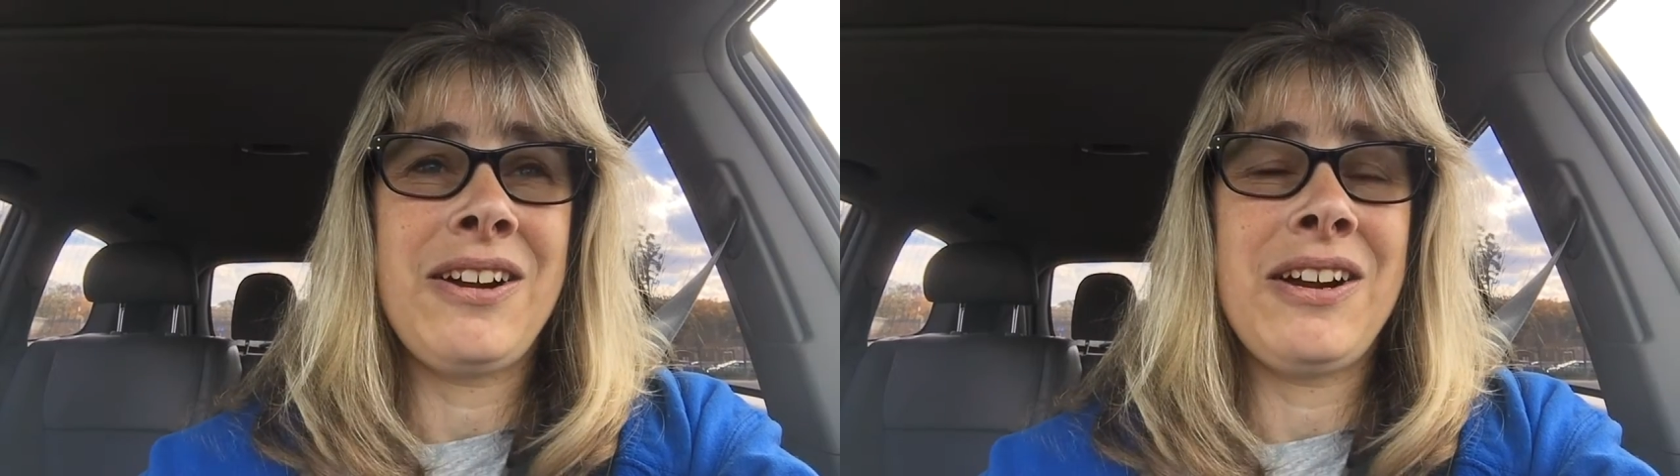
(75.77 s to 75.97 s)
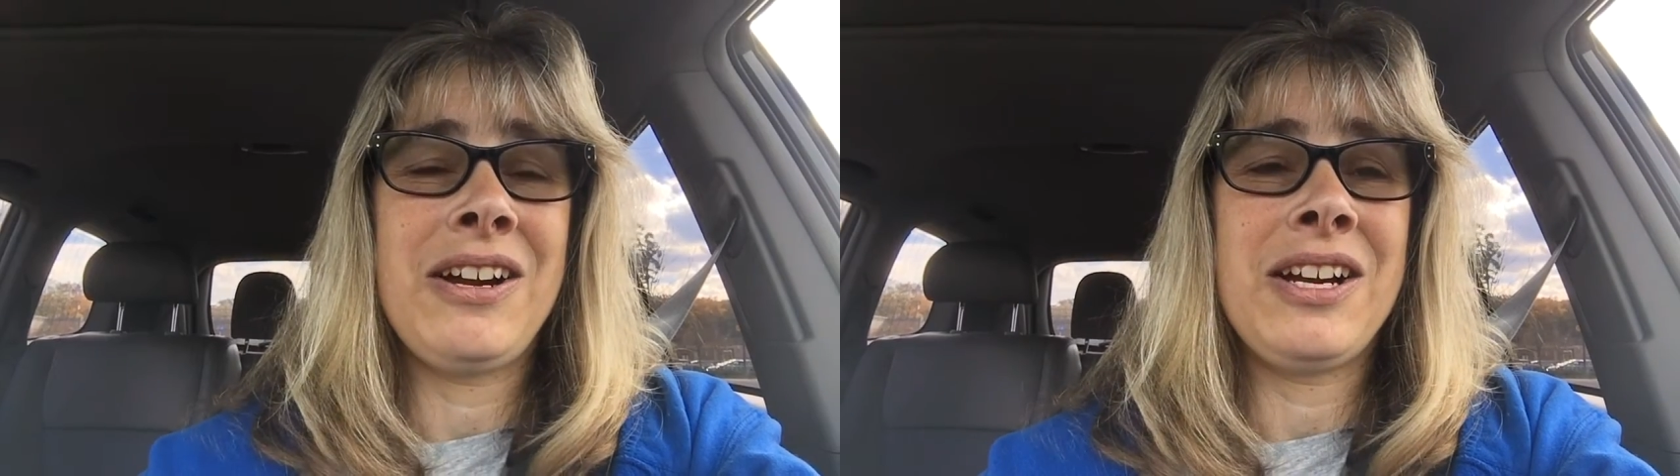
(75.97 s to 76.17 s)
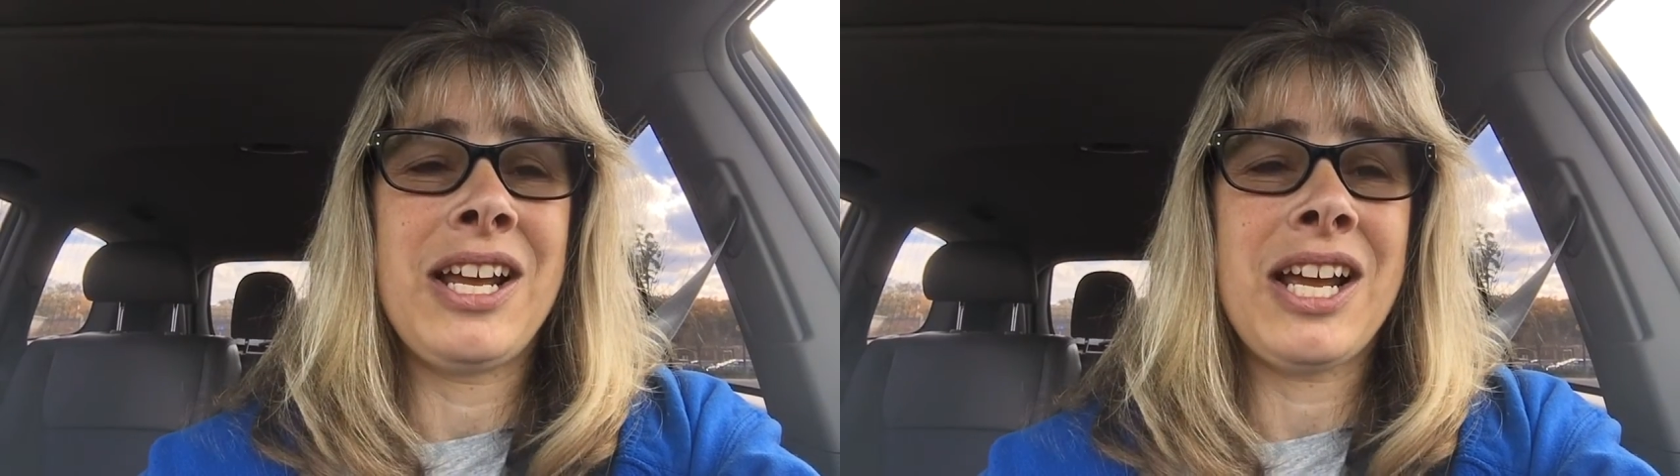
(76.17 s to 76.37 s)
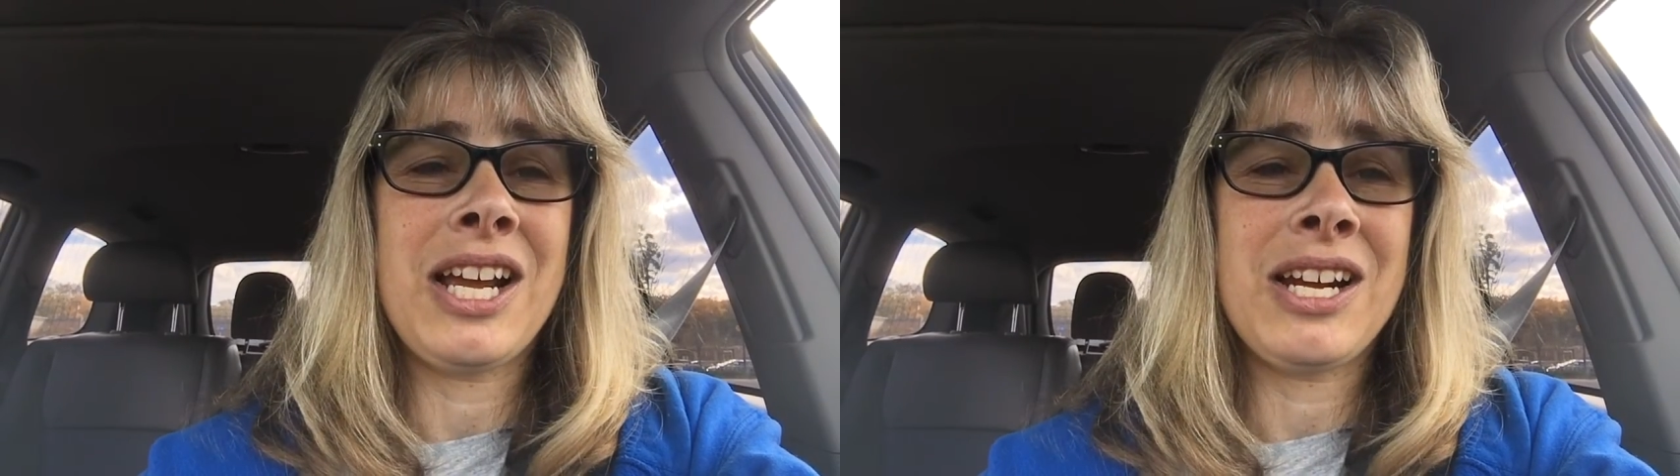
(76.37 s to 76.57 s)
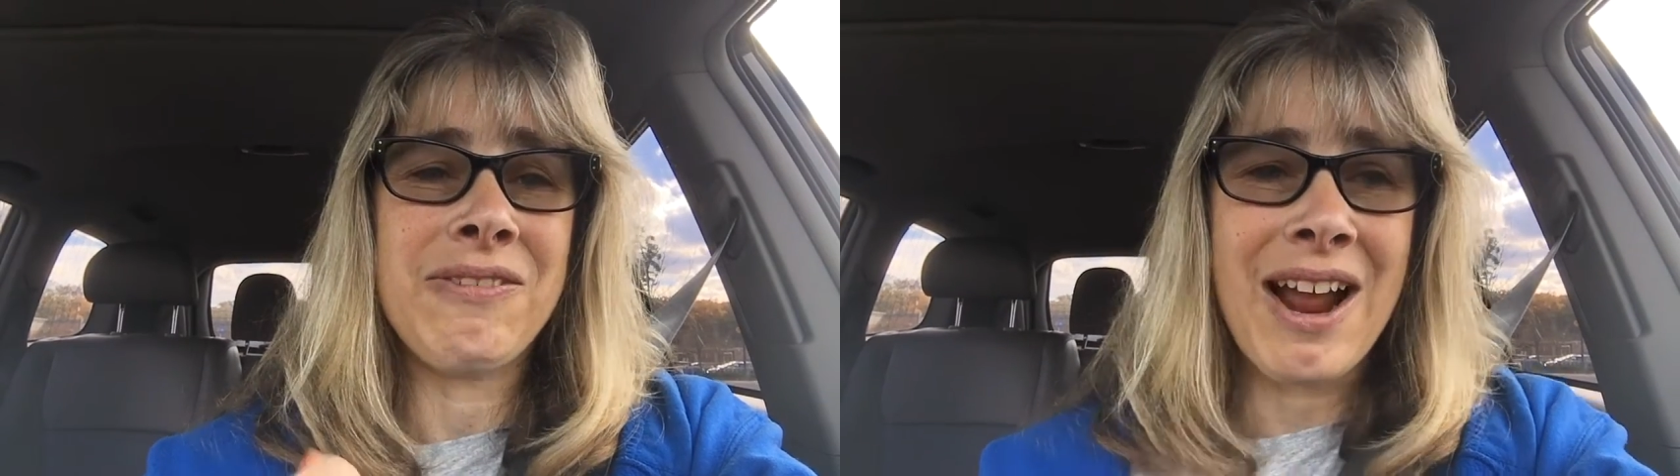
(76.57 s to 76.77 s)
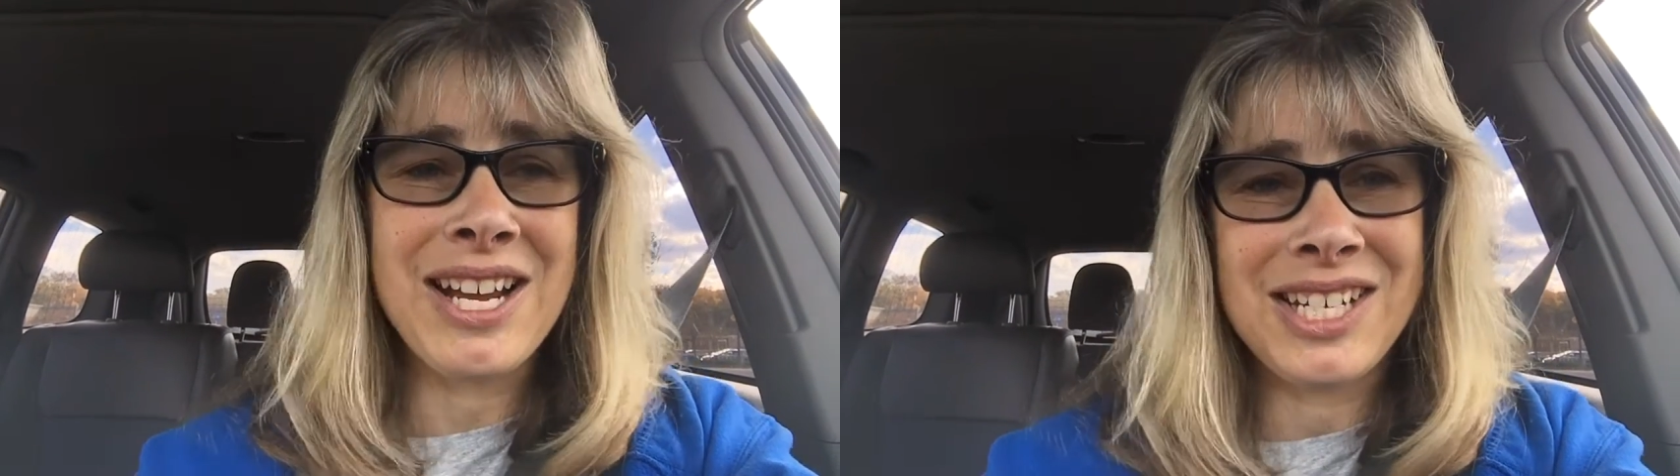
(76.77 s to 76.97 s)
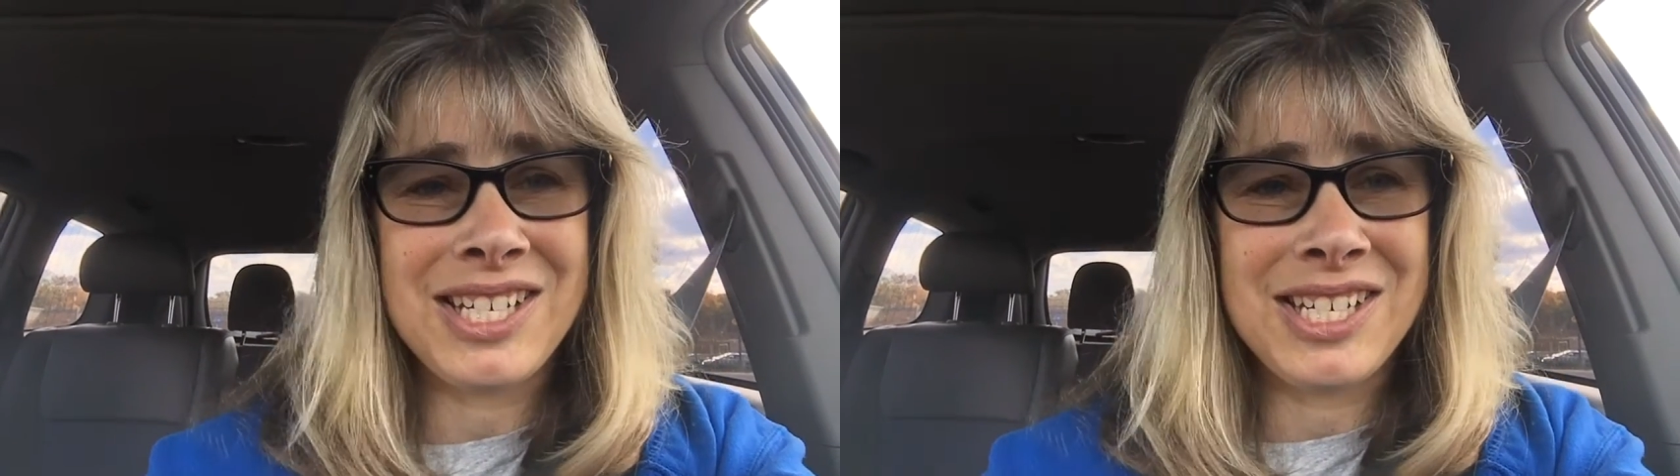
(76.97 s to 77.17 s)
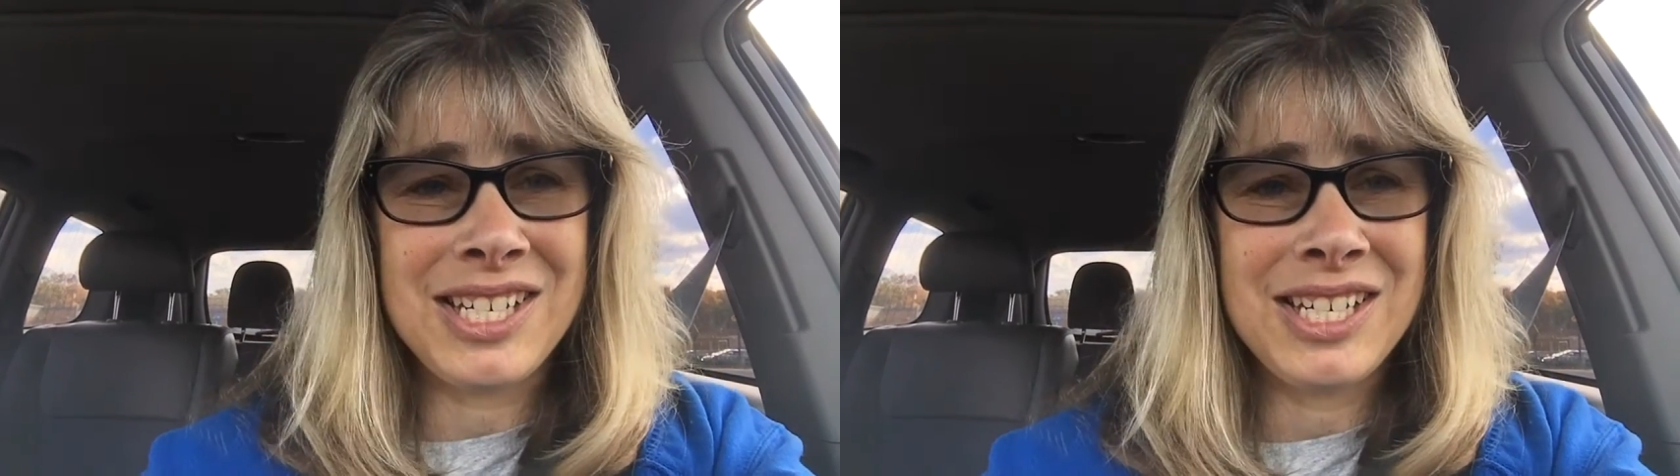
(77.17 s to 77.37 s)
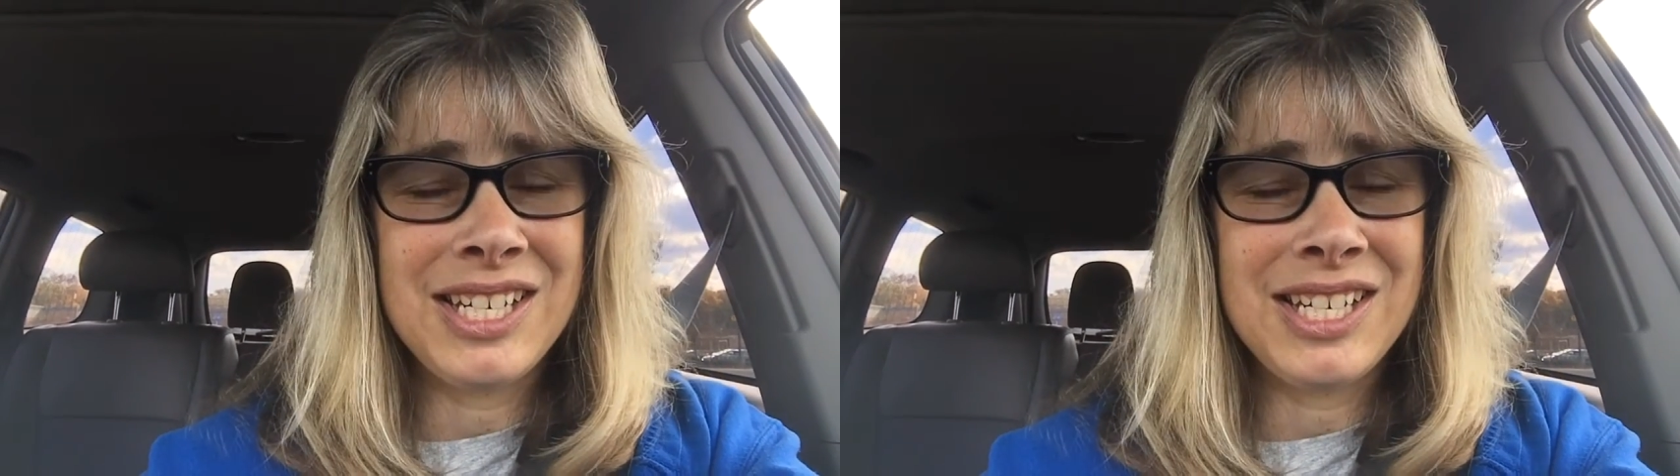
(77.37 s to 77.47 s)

heard crunch.